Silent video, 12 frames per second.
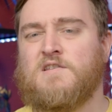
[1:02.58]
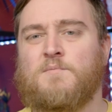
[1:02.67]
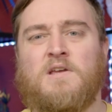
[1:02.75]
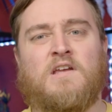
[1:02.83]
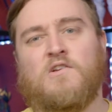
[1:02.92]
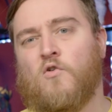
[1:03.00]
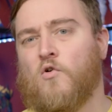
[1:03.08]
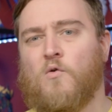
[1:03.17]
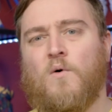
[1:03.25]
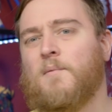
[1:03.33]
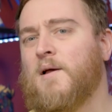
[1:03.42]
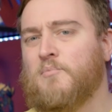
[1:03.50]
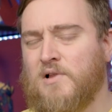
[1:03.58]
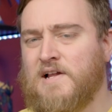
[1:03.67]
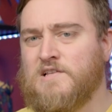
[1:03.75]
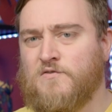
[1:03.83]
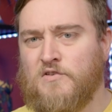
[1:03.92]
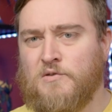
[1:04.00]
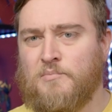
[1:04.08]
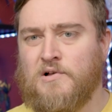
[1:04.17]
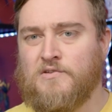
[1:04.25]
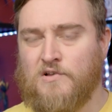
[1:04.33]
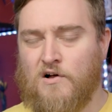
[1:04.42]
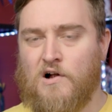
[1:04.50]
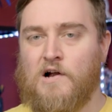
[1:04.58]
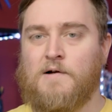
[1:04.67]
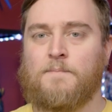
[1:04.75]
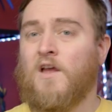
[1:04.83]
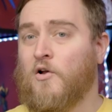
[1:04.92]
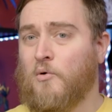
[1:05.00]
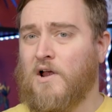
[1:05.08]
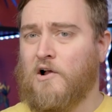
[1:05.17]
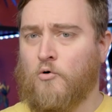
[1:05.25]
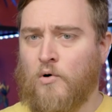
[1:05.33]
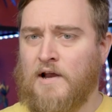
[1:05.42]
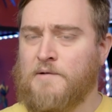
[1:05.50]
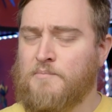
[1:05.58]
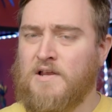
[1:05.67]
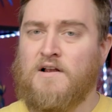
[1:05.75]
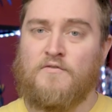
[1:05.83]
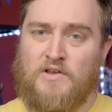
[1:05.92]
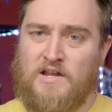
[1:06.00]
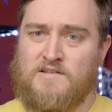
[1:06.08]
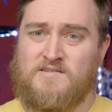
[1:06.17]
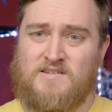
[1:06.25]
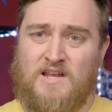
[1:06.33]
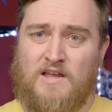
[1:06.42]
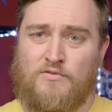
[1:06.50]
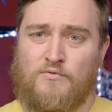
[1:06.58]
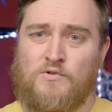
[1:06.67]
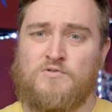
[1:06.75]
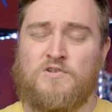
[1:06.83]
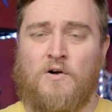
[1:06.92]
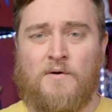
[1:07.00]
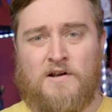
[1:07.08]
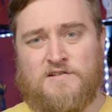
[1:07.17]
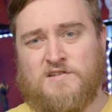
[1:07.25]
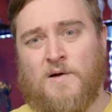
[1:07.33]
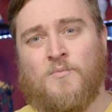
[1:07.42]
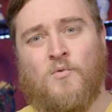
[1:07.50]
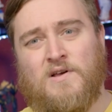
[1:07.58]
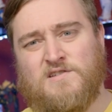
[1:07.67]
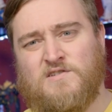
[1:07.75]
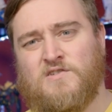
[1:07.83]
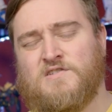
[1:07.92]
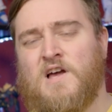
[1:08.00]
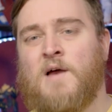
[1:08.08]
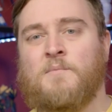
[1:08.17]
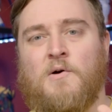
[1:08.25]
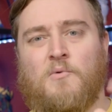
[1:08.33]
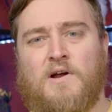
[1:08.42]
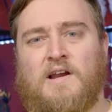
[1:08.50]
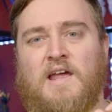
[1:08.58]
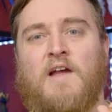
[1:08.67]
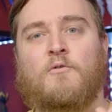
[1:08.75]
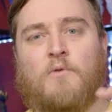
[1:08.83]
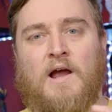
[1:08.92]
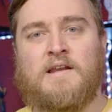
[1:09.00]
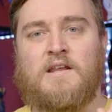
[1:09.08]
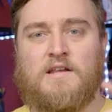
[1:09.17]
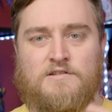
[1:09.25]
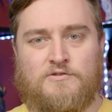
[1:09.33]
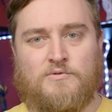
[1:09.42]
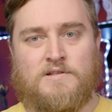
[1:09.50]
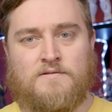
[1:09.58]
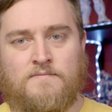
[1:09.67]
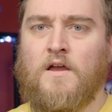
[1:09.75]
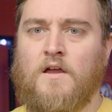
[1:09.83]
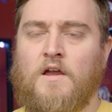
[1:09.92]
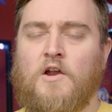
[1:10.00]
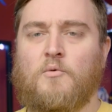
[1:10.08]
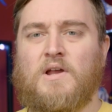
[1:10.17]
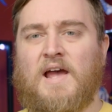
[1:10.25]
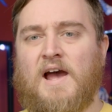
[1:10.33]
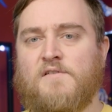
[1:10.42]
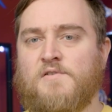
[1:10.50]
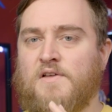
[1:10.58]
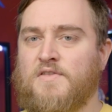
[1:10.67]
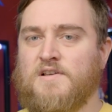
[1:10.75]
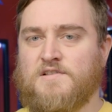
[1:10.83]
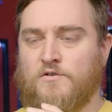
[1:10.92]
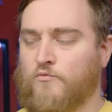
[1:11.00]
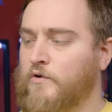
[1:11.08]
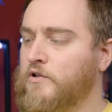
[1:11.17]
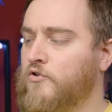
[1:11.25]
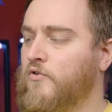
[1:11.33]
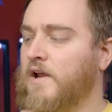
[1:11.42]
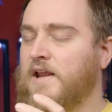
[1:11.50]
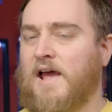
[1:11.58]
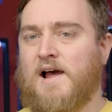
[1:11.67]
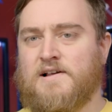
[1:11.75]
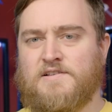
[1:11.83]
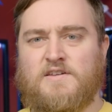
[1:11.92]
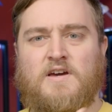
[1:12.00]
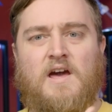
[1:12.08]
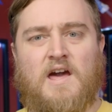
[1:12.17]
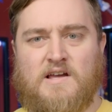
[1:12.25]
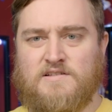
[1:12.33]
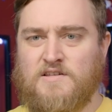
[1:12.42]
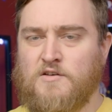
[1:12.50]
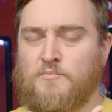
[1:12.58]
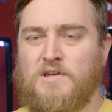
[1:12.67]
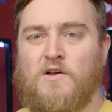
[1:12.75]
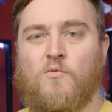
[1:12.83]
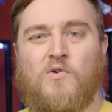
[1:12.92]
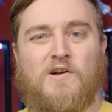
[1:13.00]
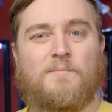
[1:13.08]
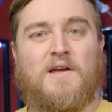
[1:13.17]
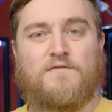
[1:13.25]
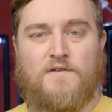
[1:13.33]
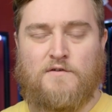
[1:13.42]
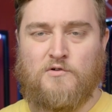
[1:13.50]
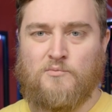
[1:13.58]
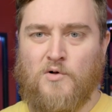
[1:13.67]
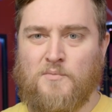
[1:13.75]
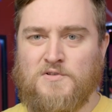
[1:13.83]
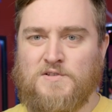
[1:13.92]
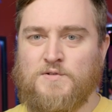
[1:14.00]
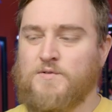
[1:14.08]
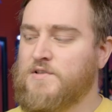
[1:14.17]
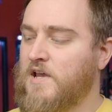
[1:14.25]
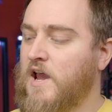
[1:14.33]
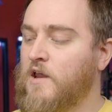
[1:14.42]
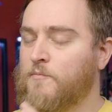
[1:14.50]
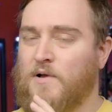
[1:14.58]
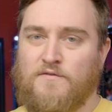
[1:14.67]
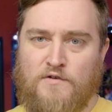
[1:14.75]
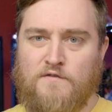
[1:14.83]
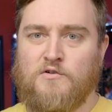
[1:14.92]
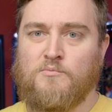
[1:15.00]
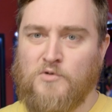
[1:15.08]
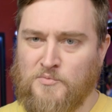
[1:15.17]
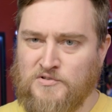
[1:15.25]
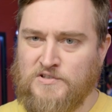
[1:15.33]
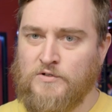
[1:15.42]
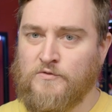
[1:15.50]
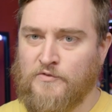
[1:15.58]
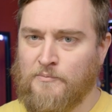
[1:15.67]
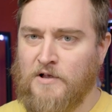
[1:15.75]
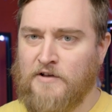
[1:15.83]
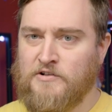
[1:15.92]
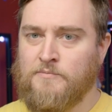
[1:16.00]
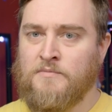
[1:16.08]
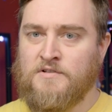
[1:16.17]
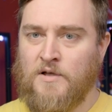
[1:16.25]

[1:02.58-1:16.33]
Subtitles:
to me, or what my plans for the build are. We got quite a bit of kits to get through, so I'm going to stop wasting your time and we're going to get right into it. Here we have this real grade Exia being one of my favorite mobile suits and my favorite mobile suit from Gundam